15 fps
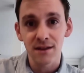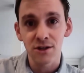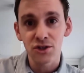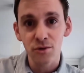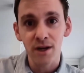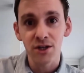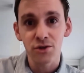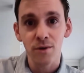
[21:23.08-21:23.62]
in the
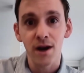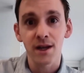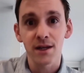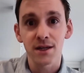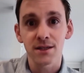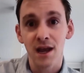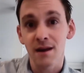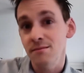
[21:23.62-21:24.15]

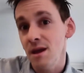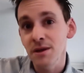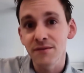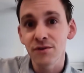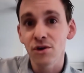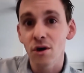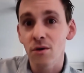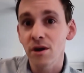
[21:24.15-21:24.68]
2020s, and maybe
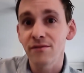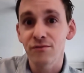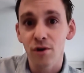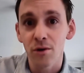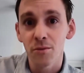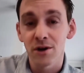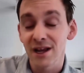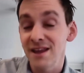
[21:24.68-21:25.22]
even going
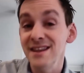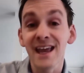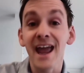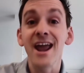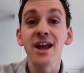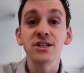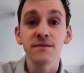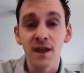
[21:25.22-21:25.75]
forward in the
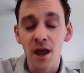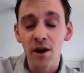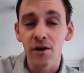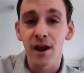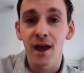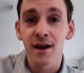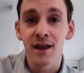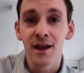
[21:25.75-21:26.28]
age of the
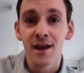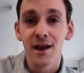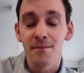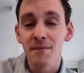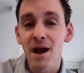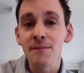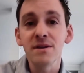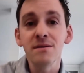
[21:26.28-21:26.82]
internet,
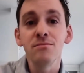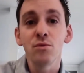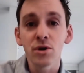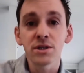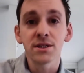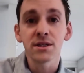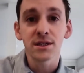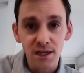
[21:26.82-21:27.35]
might be
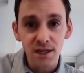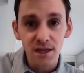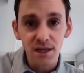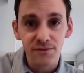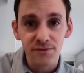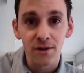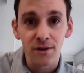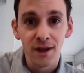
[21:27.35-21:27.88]
more
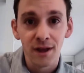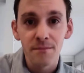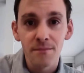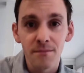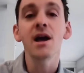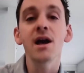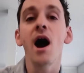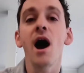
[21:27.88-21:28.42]
successful
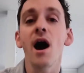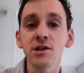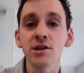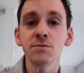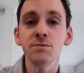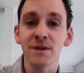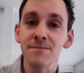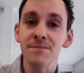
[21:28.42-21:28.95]

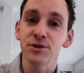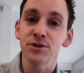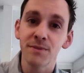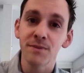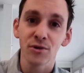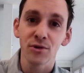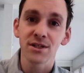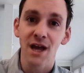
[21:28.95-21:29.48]
because people
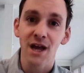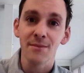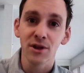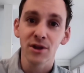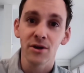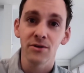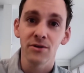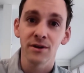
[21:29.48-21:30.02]
spend more time
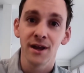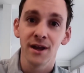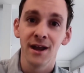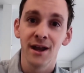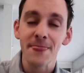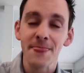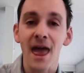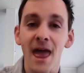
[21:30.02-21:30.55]
alone.
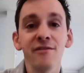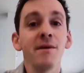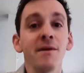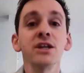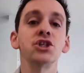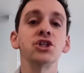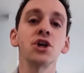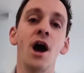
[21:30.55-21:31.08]
And if
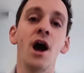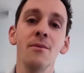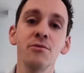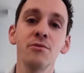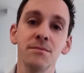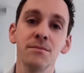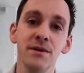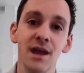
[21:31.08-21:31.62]
my
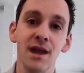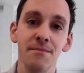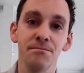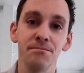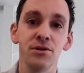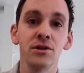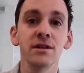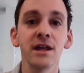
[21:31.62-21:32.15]
job were to be a
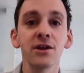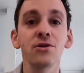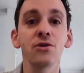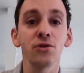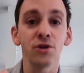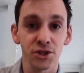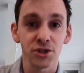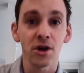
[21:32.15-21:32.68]

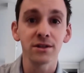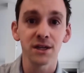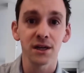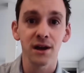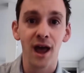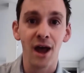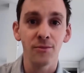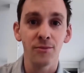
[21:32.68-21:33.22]
political
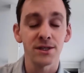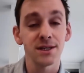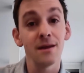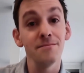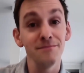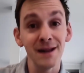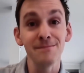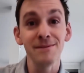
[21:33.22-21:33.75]
consultant, I would
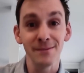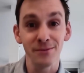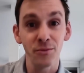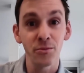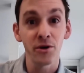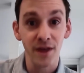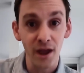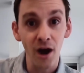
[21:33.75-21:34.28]
say, meet
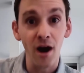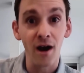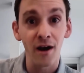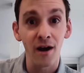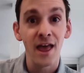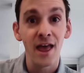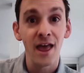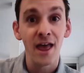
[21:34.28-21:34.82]
people where they
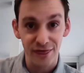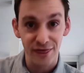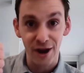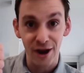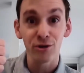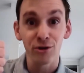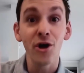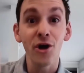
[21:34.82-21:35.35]
are.
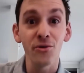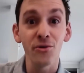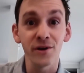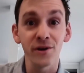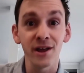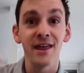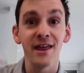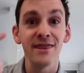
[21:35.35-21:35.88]
They're
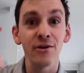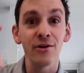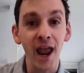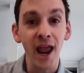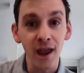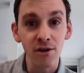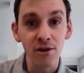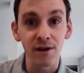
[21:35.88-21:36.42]
alone. They're
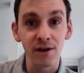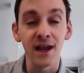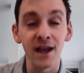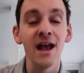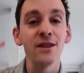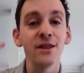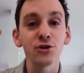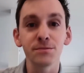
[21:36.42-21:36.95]
angry.
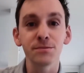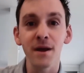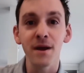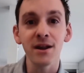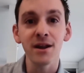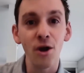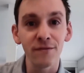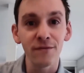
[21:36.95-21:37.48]
They're
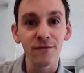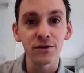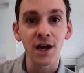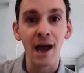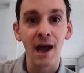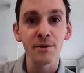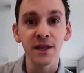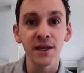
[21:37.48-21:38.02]
spending all of their
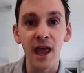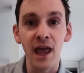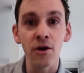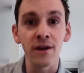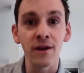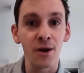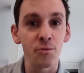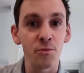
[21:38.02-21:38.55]
time on the
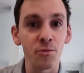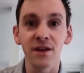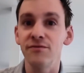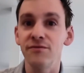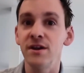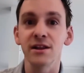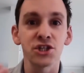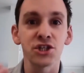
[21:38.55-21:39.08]
internet where they
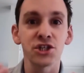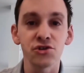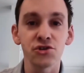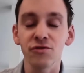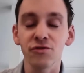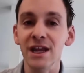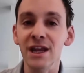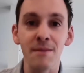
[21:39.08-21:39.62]
feel
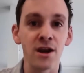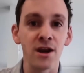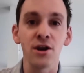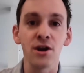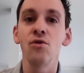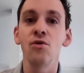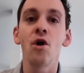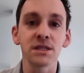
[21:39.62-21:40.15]
extreme and an
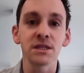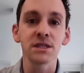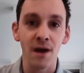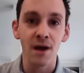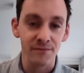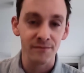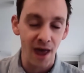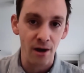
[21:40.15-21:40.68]
enormous
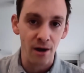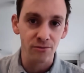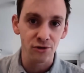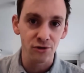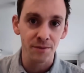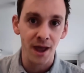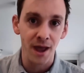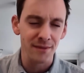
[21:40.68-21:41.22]
amount of
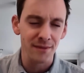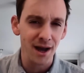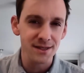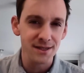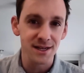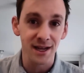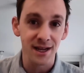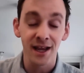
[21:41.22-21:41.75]
outgroup
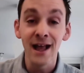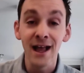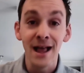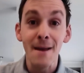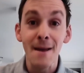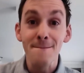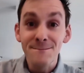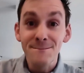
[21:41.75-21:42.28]
animosity.
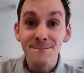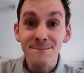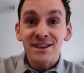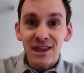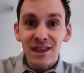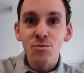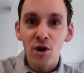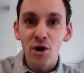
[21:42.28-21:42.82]

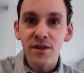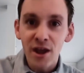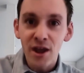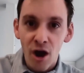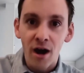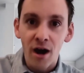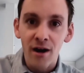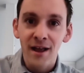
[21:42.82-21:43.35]
Meet them where they
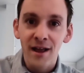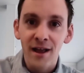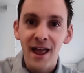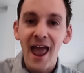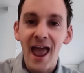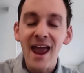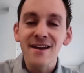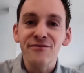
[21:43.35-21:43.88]
are
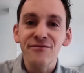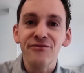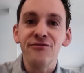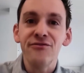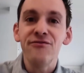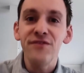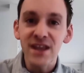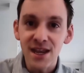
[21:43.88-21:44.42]
and
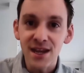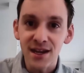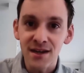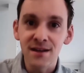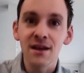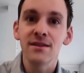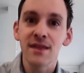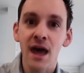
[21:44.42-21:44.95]

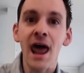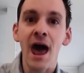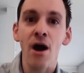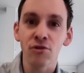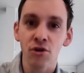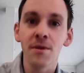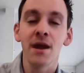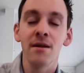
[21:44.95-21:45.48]
feed that
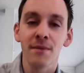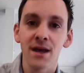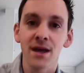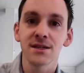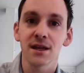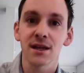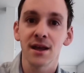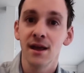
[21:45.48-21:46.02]
outgroup
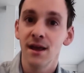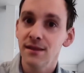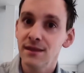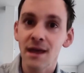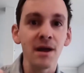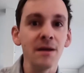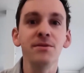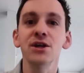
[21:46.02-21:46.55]
animosity.
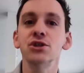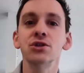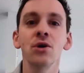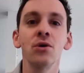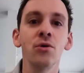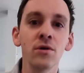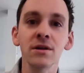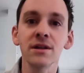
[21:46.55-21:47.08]
That might be a
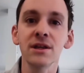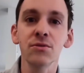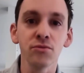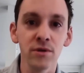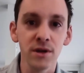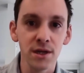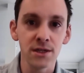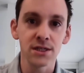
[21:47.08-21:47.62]
totally
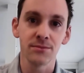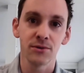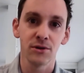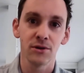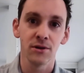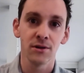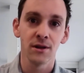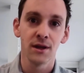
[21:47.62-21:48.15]

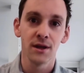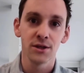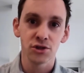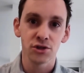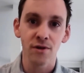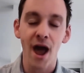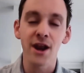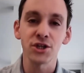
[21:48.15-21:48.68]
reasonable
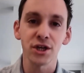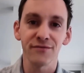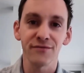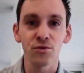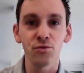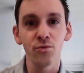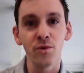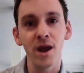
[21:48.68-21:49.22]
strategy
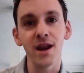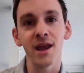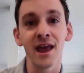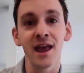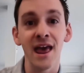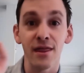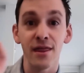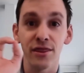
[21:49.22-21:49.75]
for
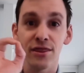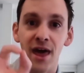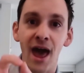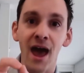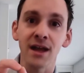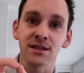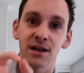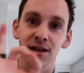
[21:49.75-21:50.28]
winning
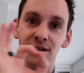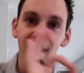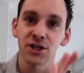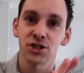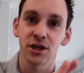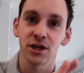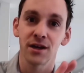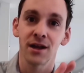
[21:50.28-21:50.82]
that
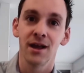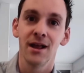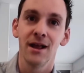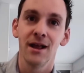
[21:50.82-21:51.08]
election.